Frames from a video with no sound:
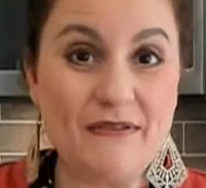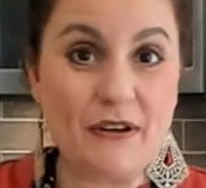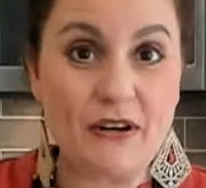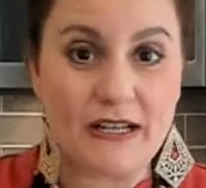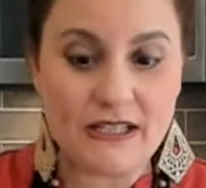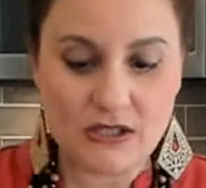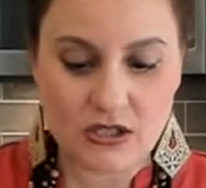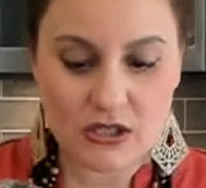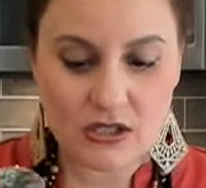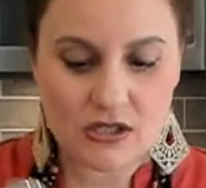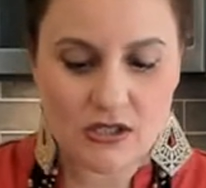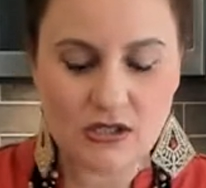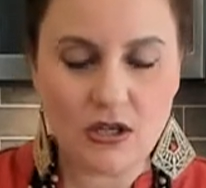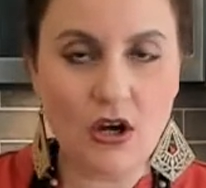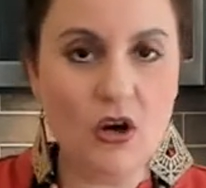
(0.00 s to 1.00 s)
It's
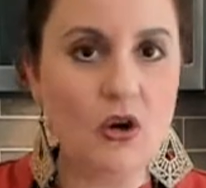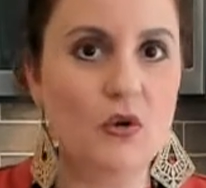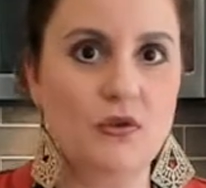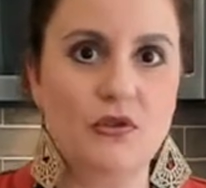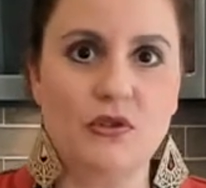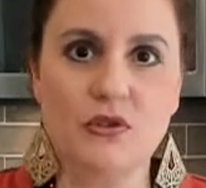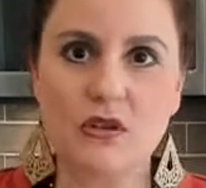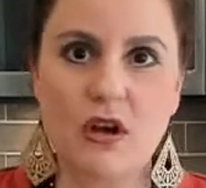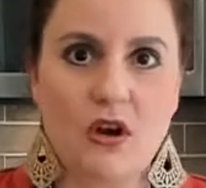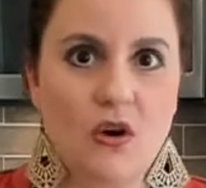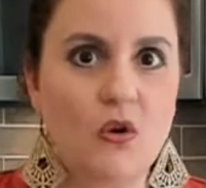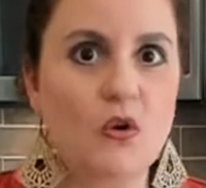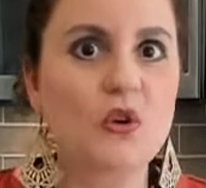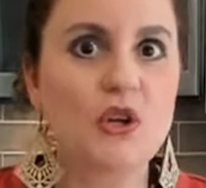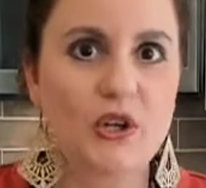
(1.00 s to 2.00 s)
so, so
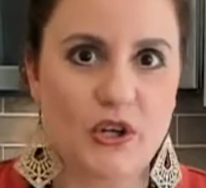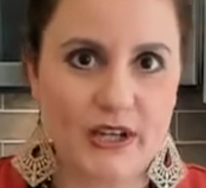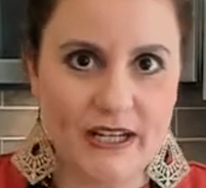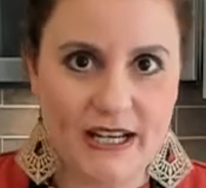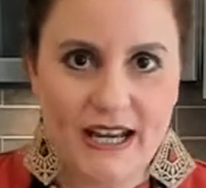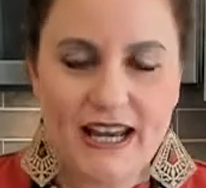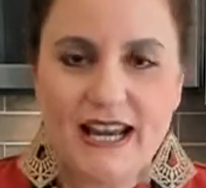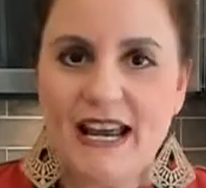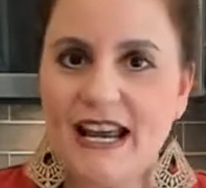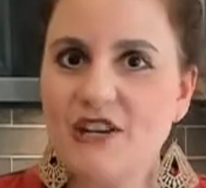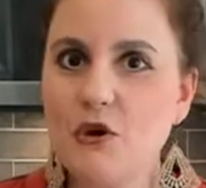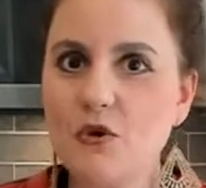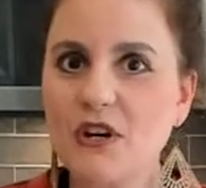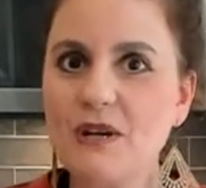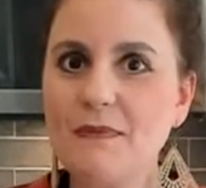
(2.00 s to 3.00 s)
good. And you're going
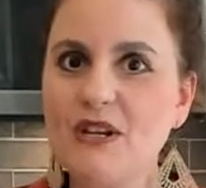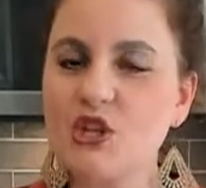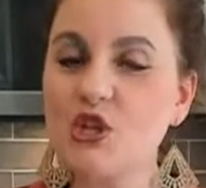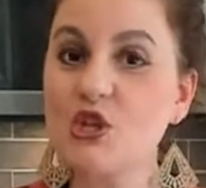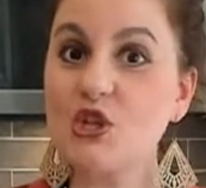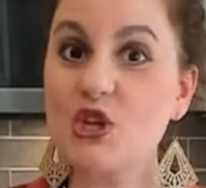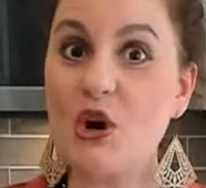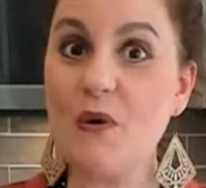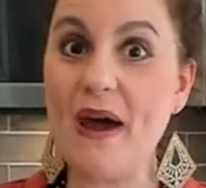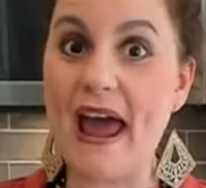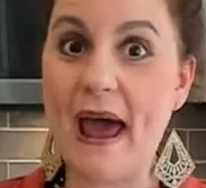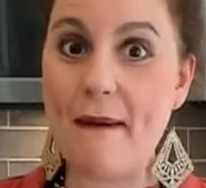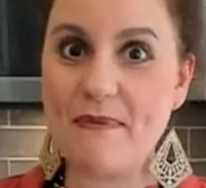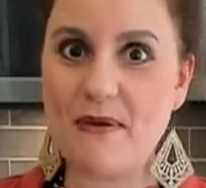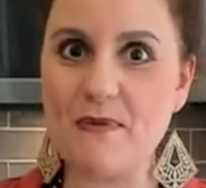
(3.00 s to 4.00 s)
to be so happy
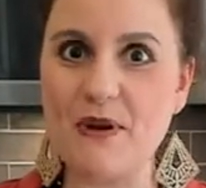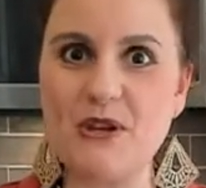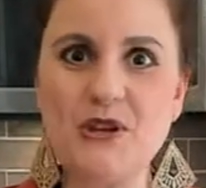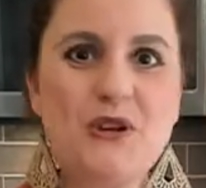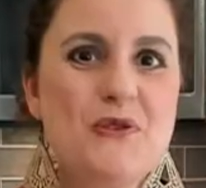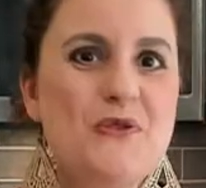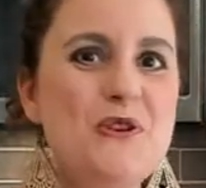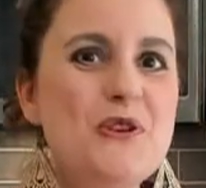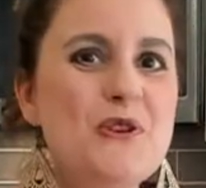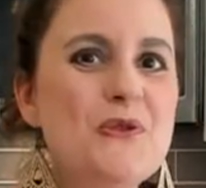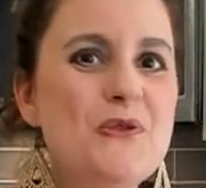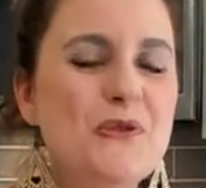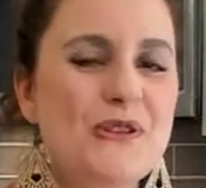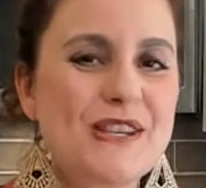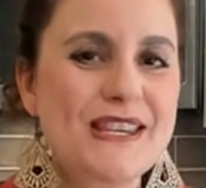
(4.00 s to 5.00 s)
when you
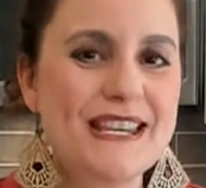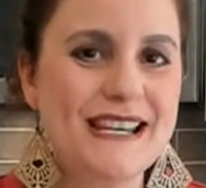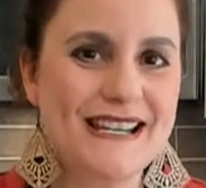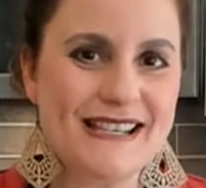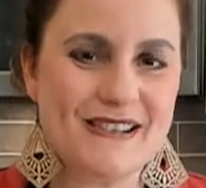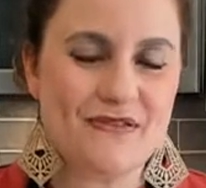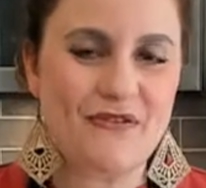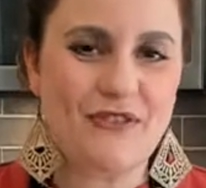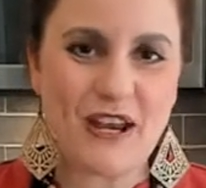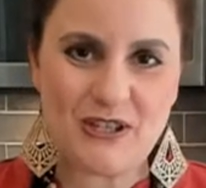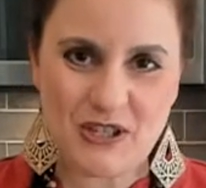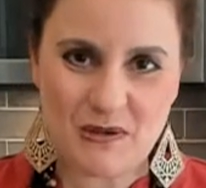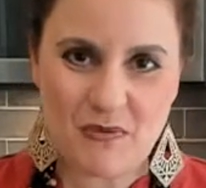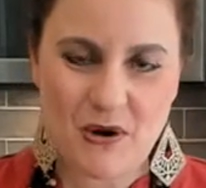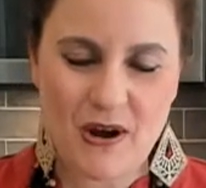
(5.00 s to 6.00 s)
use this veggie
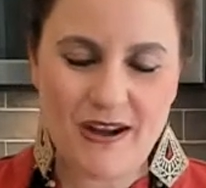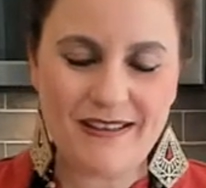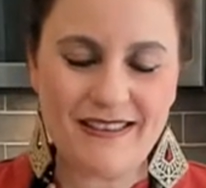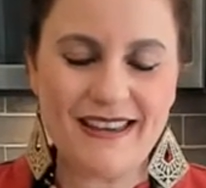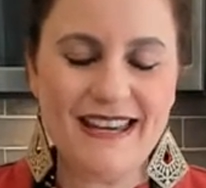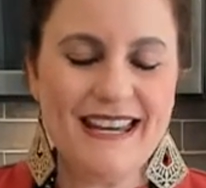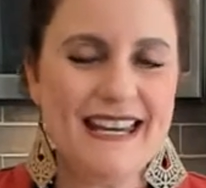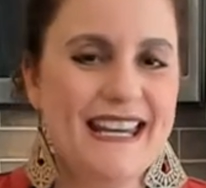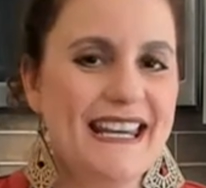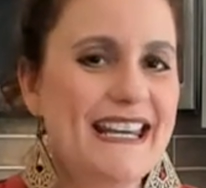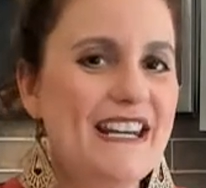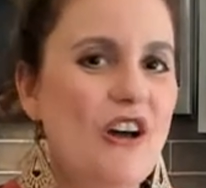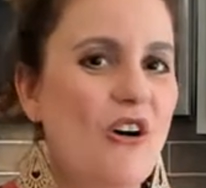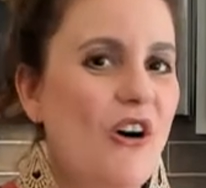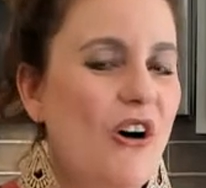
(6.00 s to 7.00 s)
broth in
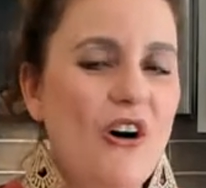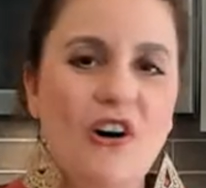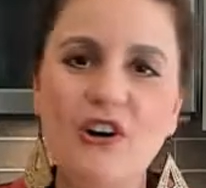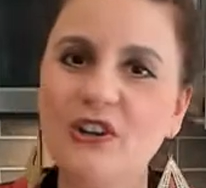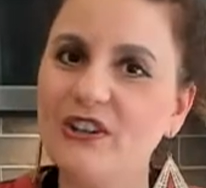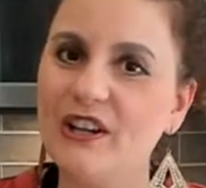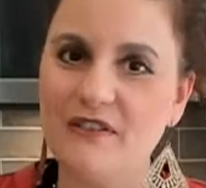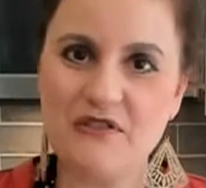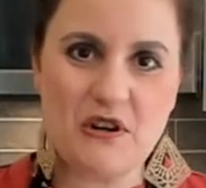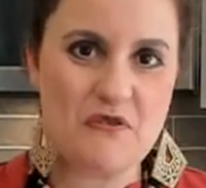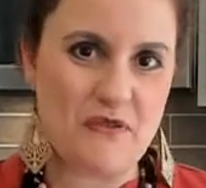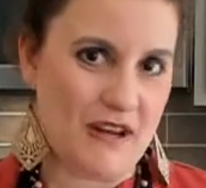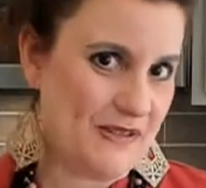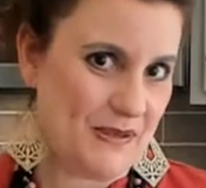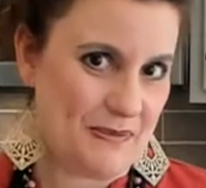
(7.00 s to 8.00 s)
all of your
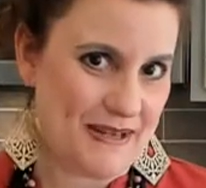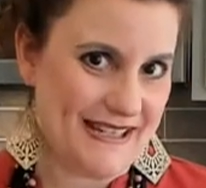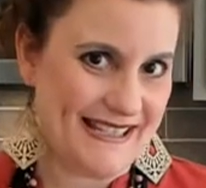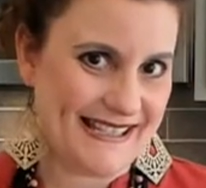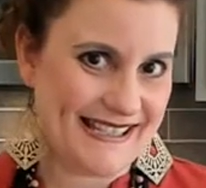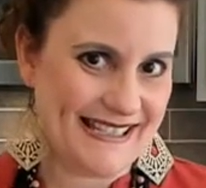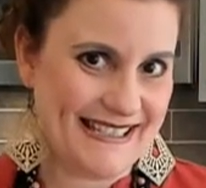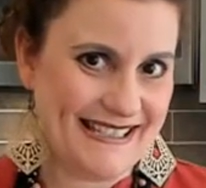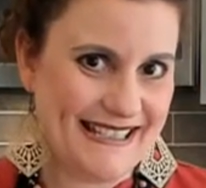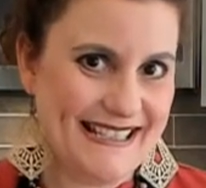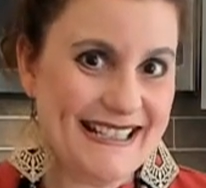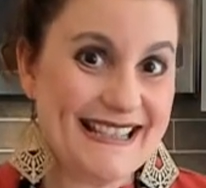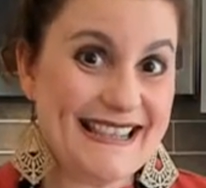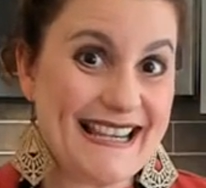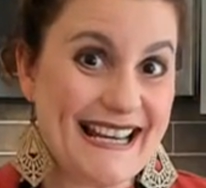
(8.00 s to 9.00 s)
recipes.
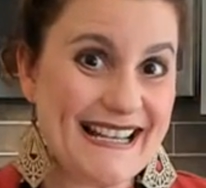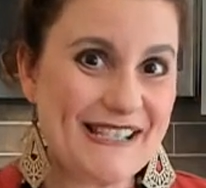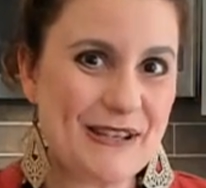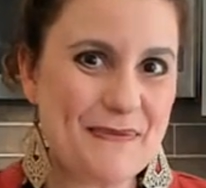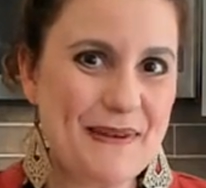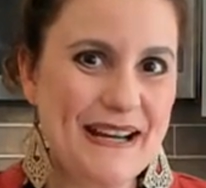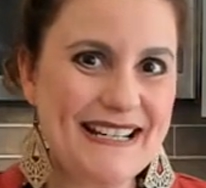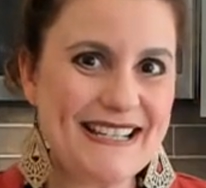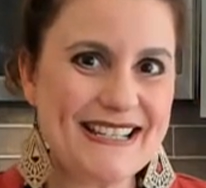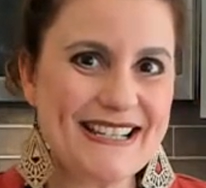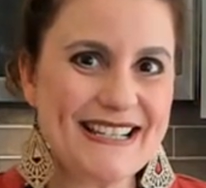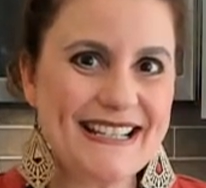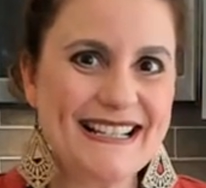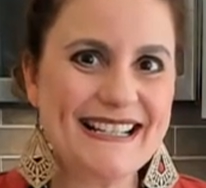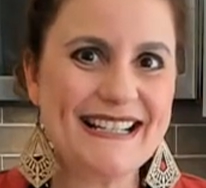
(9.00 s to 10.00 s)
Thanks so much.
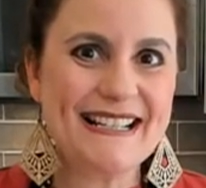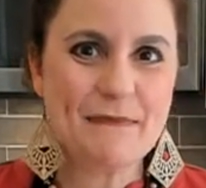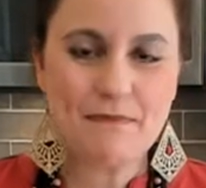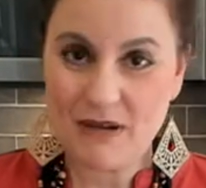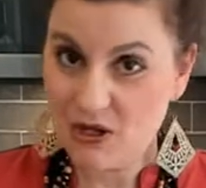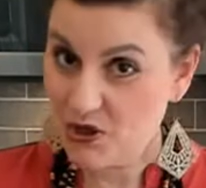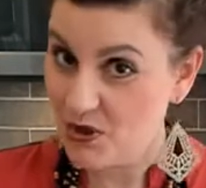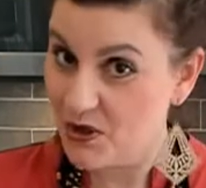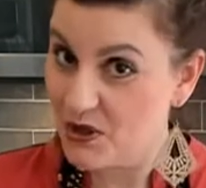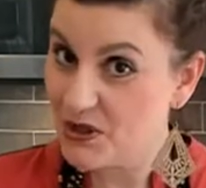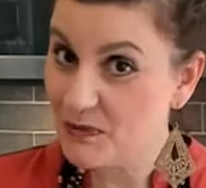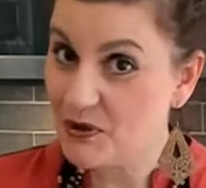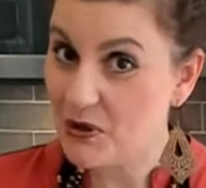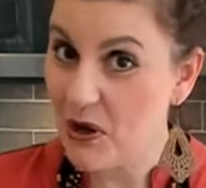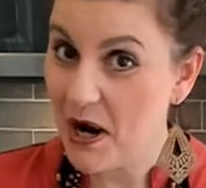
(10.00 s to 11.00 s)
Make sure you
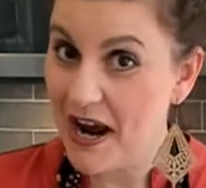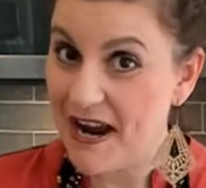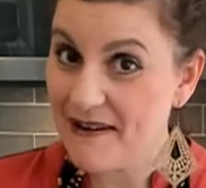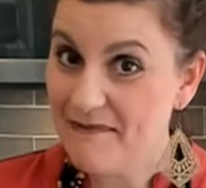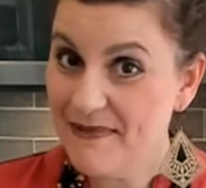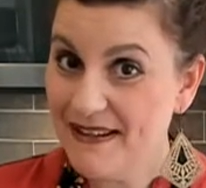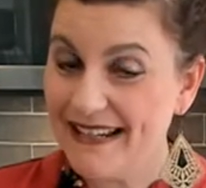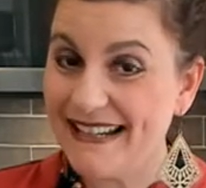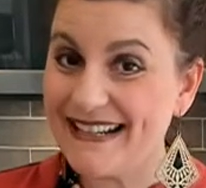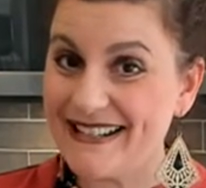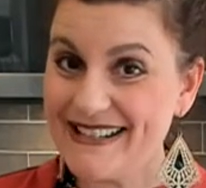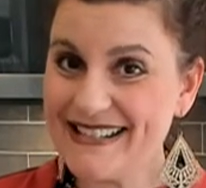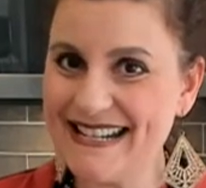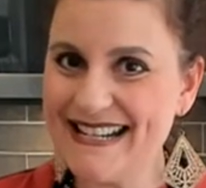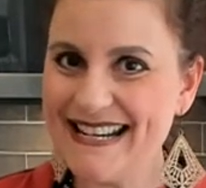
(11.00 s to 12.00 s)
subscribe, and I'll see you
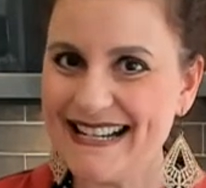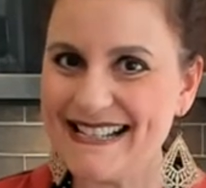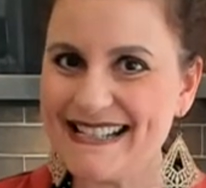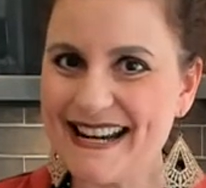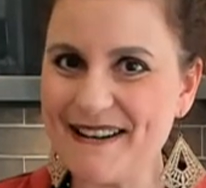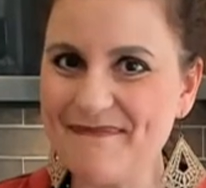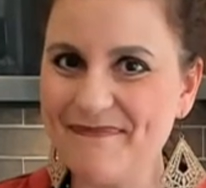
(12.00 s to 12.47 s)
next time.